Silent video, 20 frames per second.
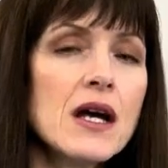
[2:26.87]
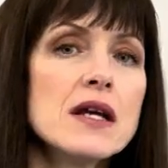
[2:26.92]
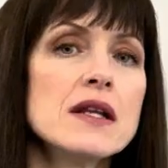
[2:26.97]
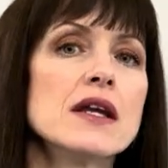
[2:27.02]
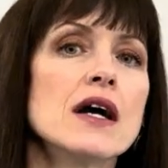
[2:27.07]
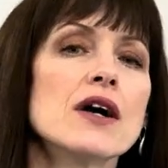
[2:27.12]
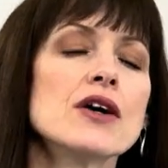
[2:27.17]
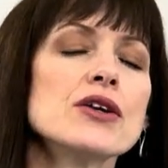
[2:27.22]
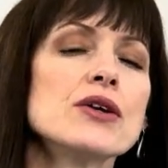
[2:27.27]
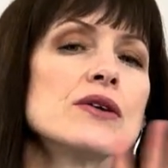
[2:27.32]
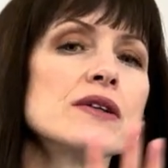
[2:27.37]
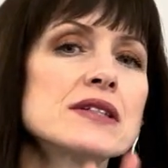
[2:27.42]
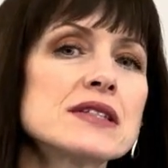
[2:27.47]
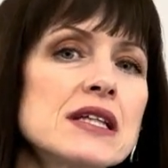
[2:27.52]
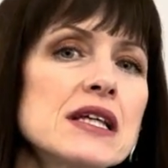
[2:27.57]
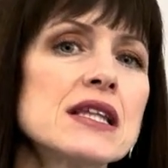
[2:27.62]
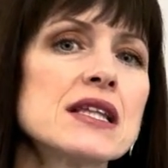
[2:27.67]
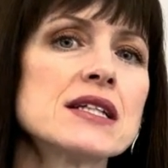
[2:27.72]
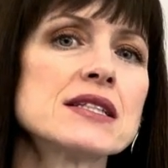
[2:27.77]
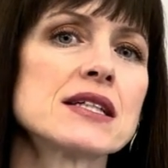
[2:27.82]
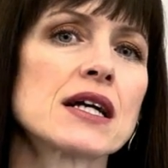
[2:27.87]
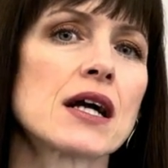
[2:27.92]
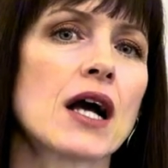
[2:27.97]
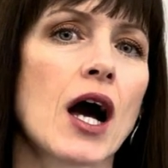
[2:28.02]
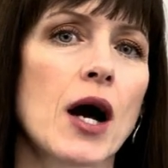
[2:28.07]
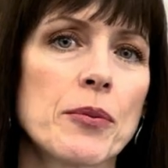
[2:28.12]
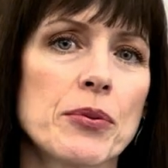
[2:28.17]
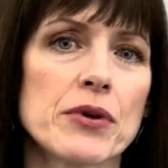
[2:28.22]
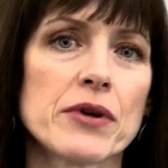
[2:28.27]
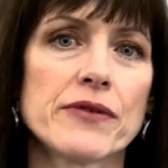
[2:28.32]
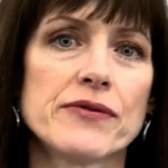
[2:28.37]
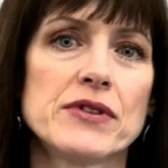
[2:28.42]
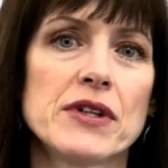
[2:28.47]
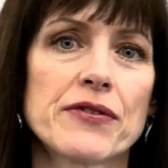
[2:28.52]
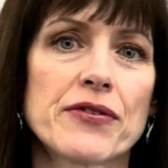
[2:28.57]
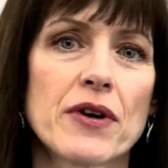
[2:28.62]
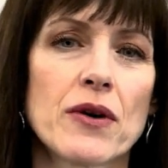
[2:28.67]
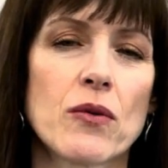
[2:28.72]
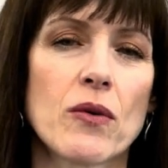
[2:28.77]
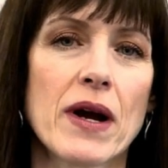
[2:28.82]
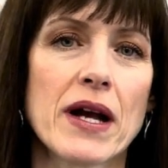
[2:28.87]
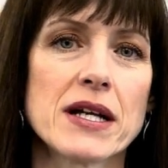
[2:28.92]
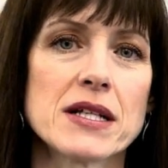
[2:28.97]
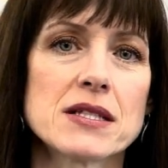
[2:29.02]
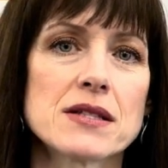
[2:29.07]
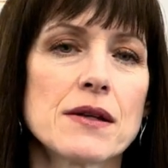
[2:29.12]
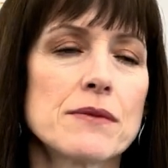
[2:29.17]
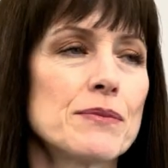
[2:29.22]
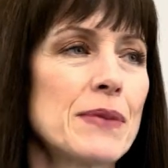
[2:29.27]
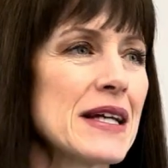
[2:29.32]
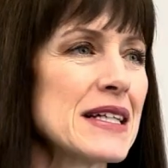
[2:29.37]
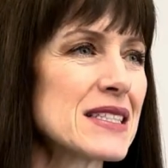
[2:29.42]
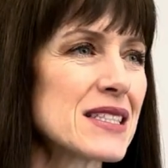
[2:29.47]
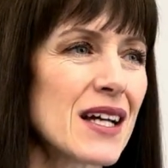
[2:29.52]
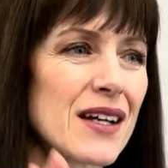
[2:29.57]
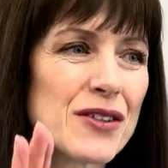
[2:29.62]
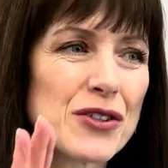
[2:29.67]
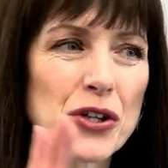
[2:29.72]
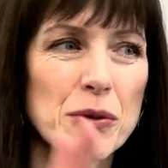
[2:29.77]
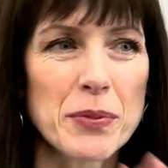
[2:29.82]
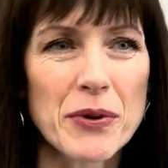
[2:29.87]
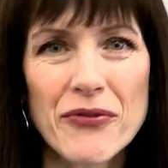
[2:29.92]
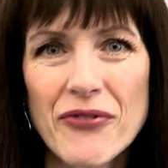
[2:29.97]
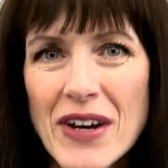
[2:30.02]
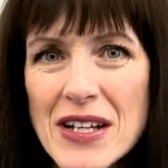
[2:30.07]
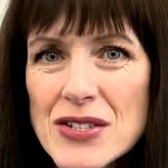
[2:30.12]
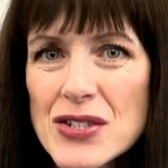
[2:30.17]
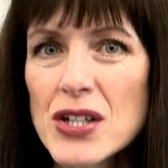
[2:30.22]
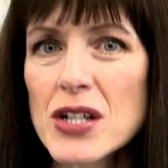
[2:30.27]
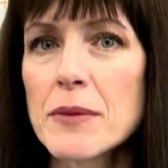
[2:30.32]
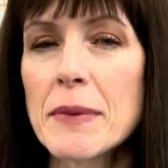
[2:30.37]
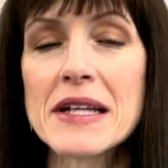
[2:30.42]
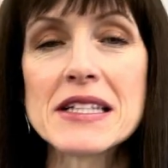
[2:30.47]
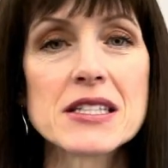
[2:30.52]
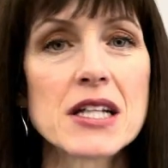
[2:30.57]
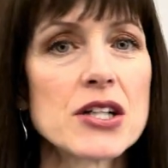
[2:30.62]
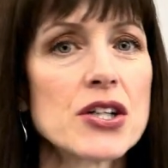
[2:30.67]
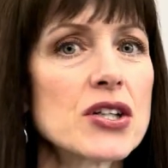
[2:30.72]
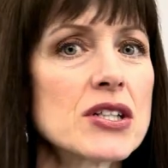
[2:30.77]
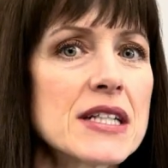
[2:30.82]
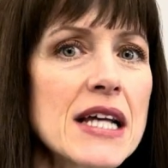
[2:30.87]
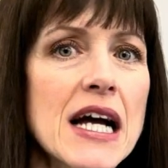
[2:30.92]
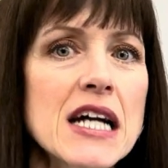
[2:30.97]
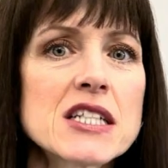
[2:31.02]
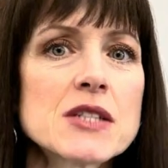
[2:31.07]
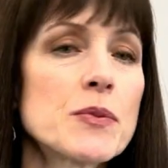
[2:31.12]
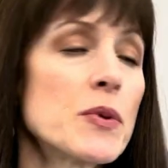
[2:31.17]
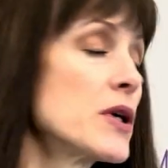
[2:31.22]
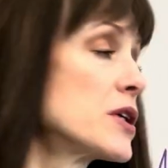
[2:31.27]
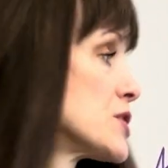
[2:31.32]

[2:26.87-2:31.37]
Now, you'll see this a couple of different ways based on your professor, based on your textbook.